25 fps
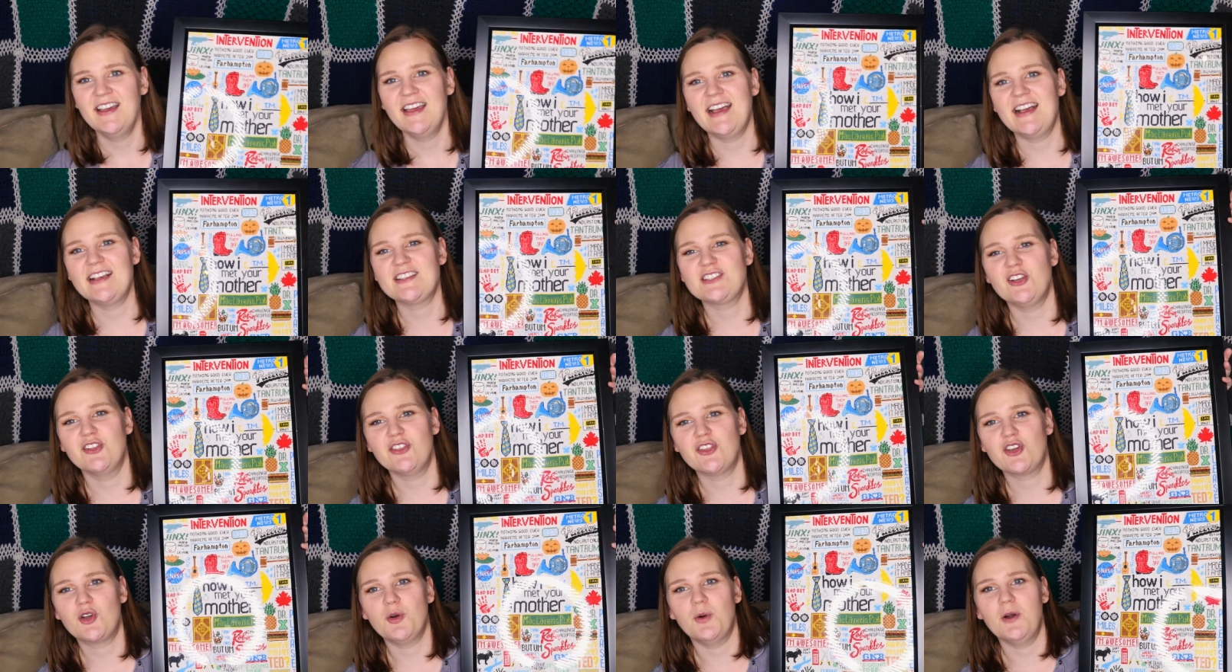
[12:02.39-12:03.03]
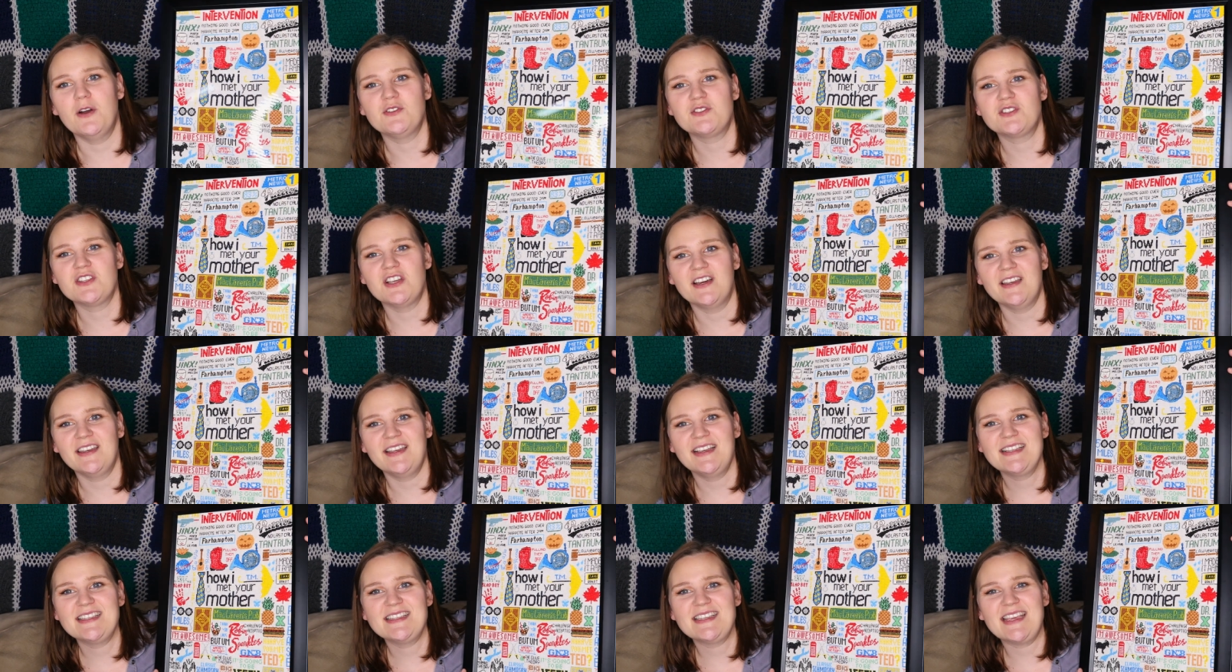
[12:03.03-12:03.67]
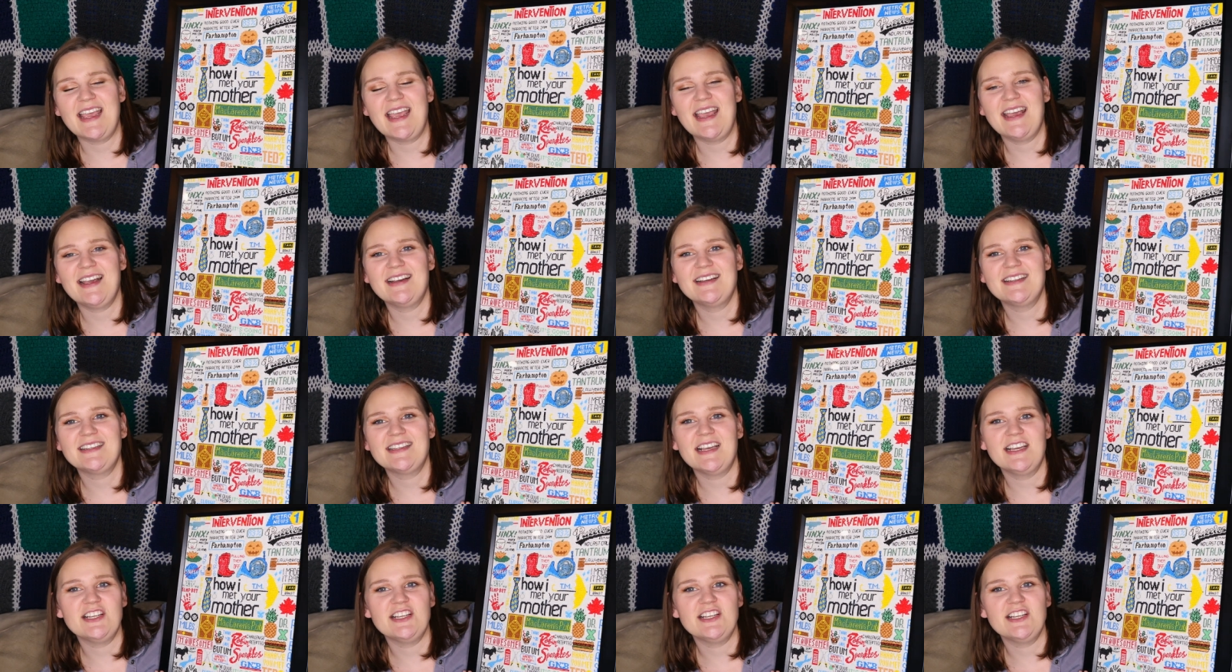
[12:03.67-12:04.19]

It has all the quotes on it and